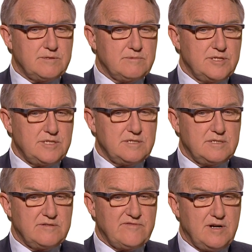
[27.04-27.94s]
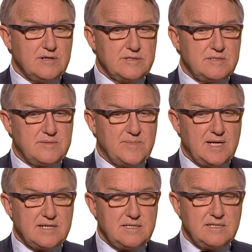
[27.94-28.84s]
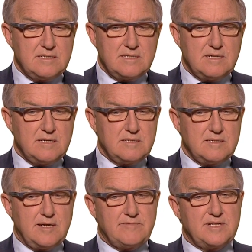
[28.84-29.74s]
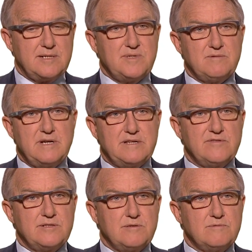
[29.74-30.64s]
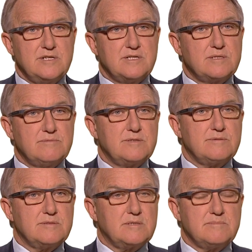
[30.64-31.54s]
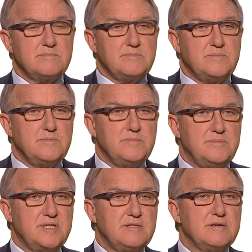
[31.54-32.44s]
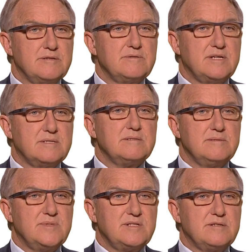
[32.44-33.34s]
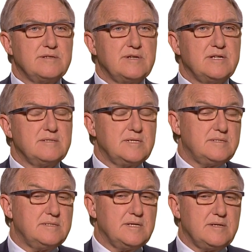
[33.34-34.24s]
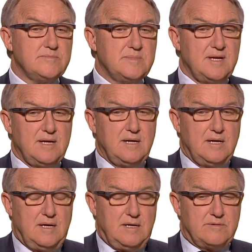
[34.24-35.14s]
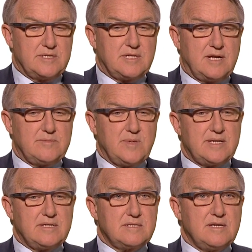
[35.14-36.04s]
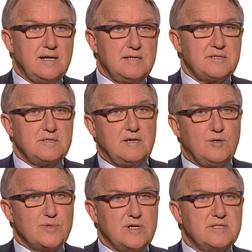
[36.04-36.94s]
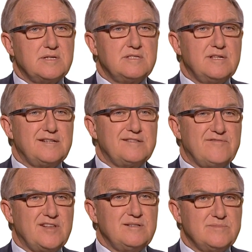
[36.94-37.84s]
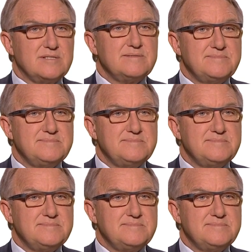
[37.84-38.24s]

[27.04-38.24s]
with Richard and Forrest's marketing, uh, that went up to one every two weeks, which was a big turnaround, big turnaround. And um, we started making sales and the whole process started to flow a bit.